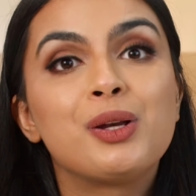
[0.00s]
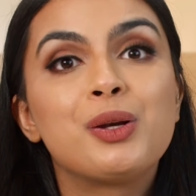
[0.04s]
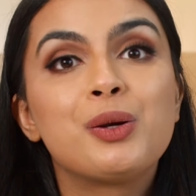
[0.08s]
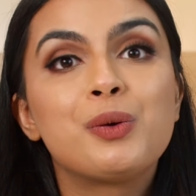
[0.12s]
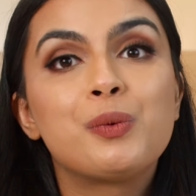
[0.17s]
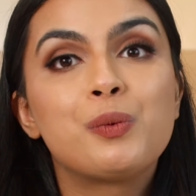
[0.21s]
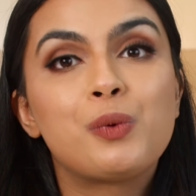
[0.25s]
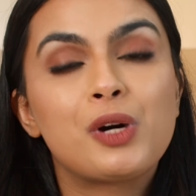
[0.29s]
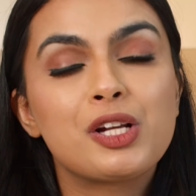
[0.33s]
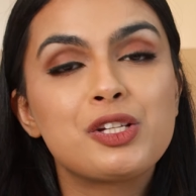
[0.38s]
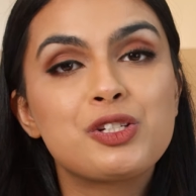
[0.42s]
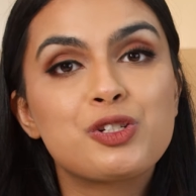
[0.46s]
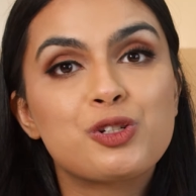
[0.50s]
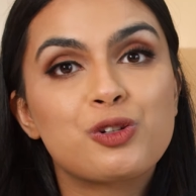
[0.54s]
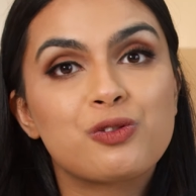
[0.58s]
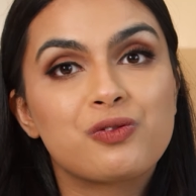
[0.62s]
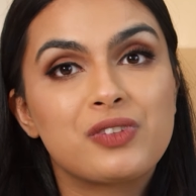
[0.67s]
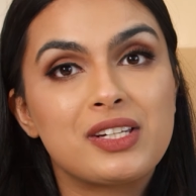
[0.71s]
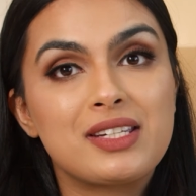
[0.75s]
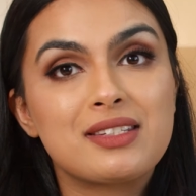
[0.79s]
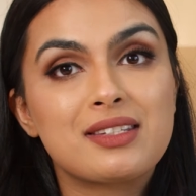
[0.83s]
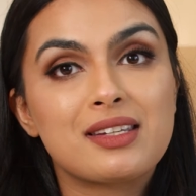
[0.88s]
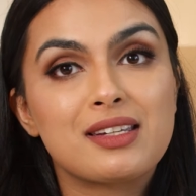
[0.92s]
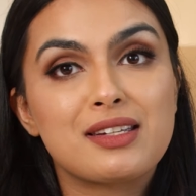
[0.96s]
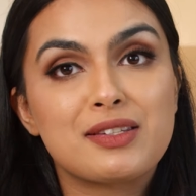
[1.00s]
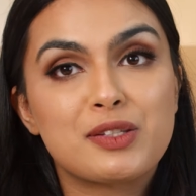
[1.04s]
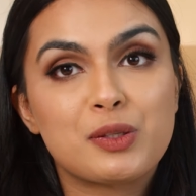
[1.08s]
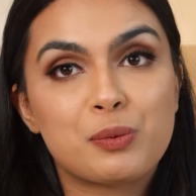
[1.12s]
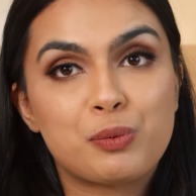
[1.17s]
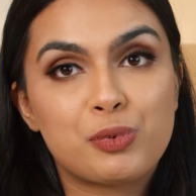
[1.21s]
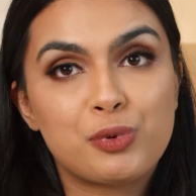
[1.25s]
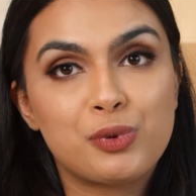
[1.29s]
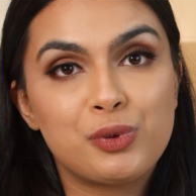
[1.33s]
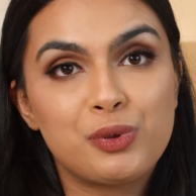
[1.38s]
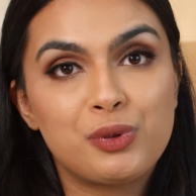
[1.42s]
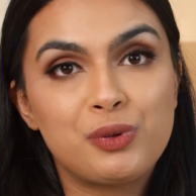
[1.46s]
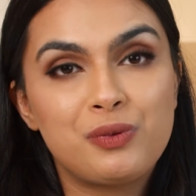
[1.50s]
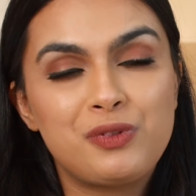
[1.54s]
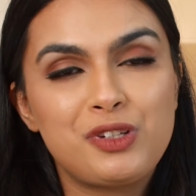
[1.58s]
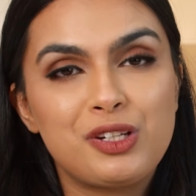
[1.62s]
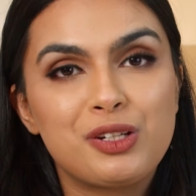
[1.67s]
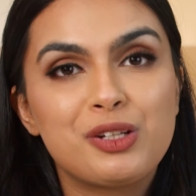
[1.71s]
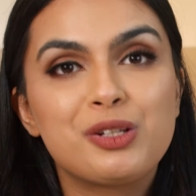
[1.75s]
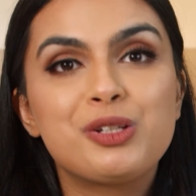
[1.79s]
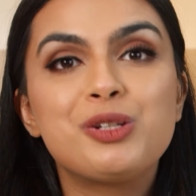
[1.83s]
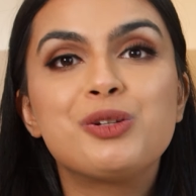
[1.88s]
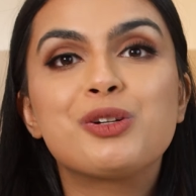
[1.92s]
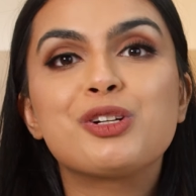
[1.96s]
Once your visa is approved,
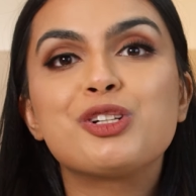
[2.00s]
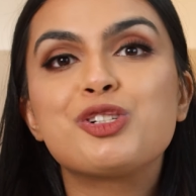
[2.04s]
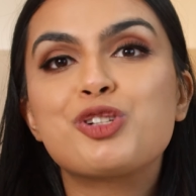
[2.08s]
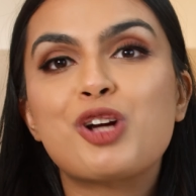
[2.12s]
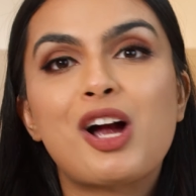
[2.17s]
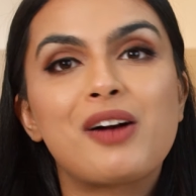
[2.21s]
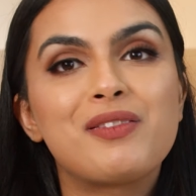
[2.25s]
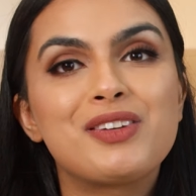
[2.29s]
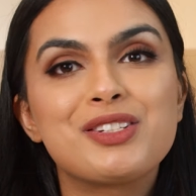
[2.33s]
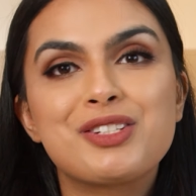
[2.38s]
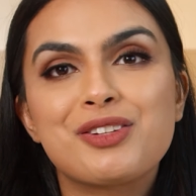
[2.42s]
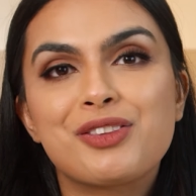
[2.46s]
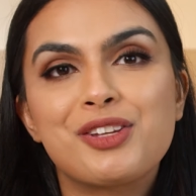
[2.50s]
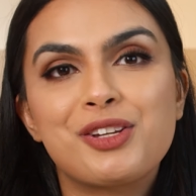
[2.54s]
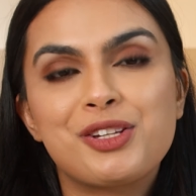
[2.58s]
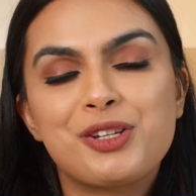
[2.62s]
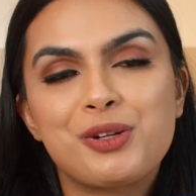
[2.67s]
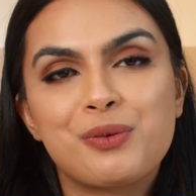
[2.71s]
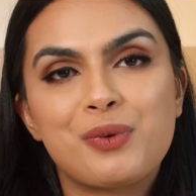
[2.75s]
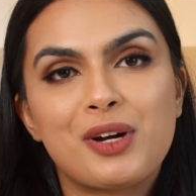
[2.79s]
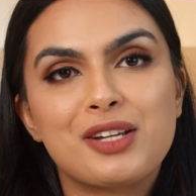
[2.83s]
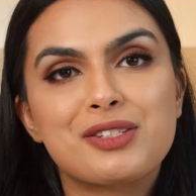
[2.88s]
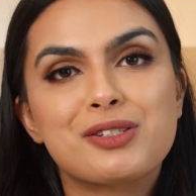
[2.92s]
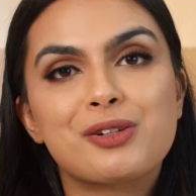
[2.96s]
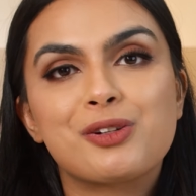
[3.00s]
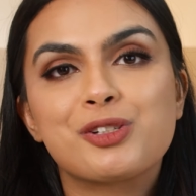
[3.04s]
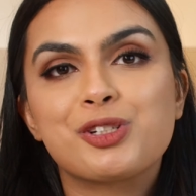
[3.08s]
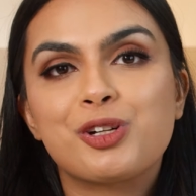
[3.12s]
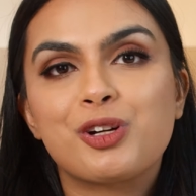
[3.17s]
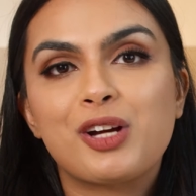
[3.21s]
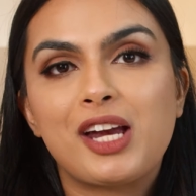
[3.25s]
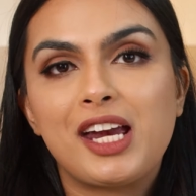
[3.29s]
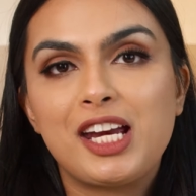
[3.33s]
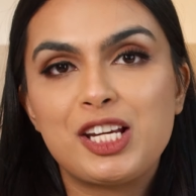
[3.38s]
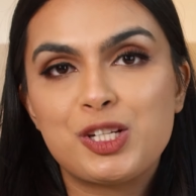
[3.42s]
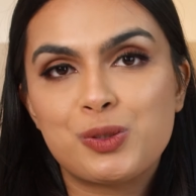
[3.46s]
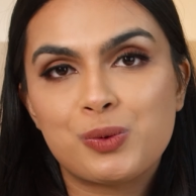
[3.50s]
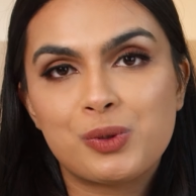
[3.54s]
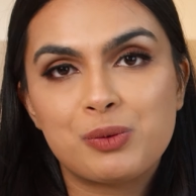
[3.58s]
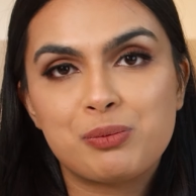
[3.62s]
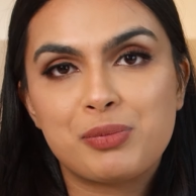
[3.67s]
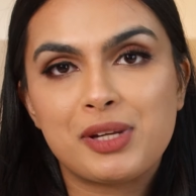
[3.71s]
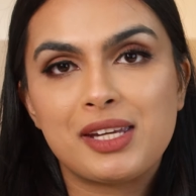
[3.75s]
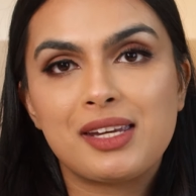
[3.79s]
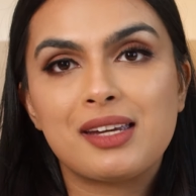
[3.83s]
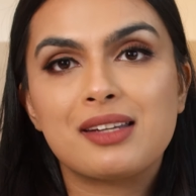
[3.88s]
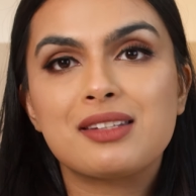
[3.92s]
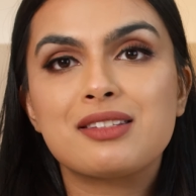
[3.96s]
you can travel to the US on your
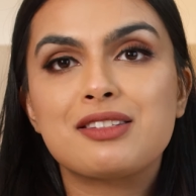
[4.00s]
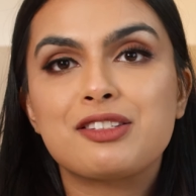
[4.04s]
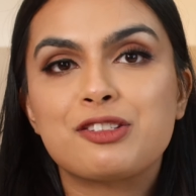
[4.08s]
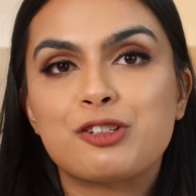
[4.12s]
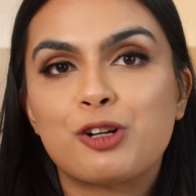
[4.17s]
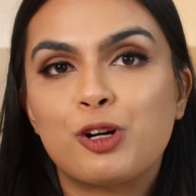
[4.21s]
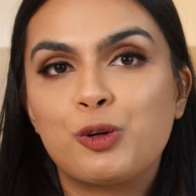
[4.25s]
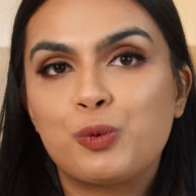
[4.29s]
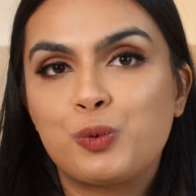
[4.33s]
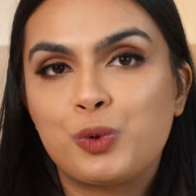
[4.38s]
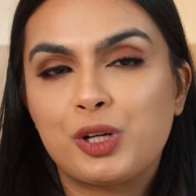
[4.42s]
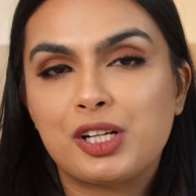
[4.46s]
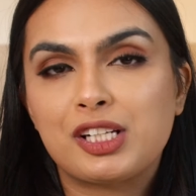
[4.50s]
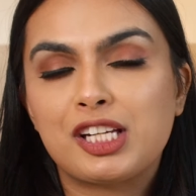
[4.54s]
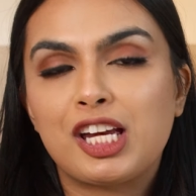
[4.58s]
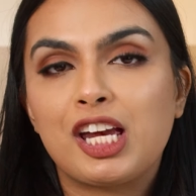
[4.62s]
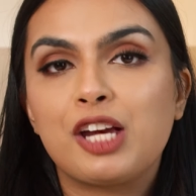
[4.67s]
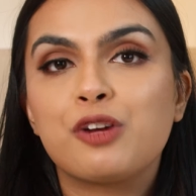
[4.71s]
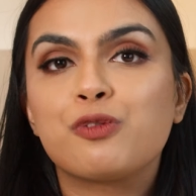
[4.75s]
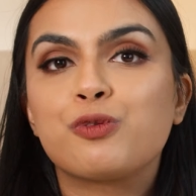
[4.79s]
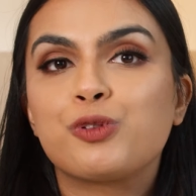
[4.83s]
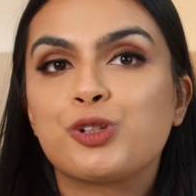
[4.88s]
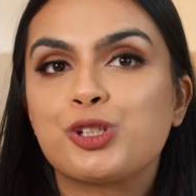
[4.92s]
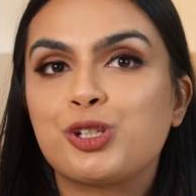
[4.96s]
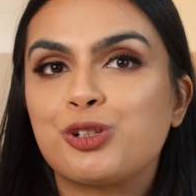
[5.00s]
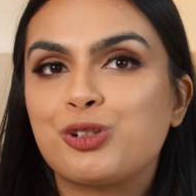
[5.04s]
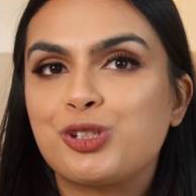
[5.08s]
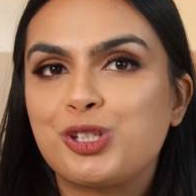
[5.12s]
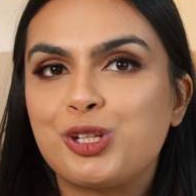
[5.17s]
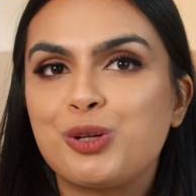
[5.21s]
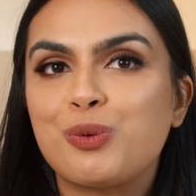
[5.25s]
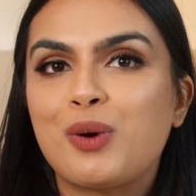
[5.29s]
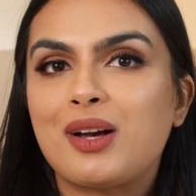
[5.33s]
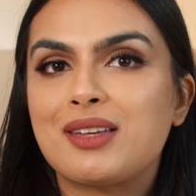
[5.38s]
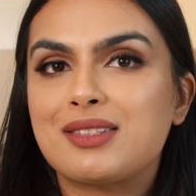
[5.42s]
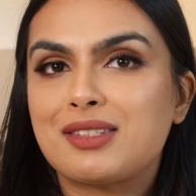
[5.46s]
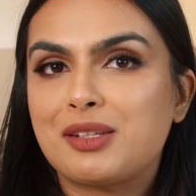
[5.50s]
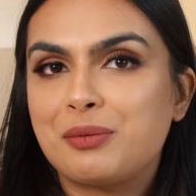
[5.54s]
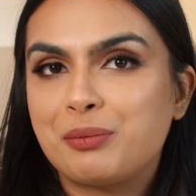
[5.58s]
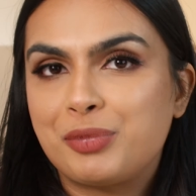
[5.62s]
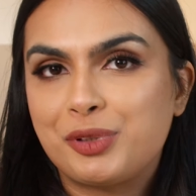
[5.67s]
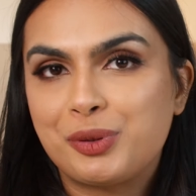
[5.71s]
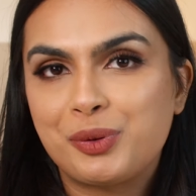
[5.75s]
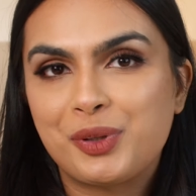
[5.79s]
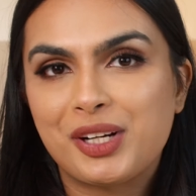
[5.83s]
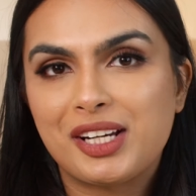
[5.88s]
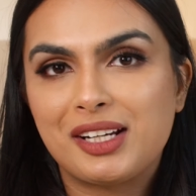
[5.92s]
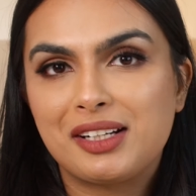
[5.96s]
H1B and start working for your US
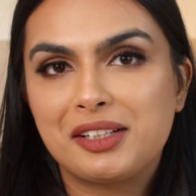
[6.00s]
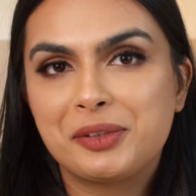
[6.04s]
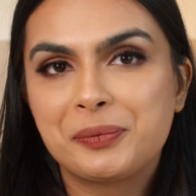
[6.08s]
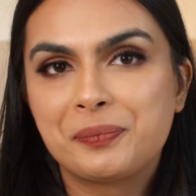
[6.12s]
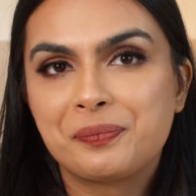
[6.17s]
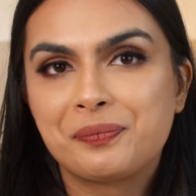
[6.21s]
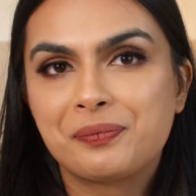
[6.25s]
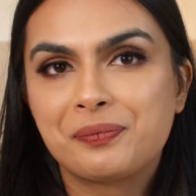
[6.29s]
employer.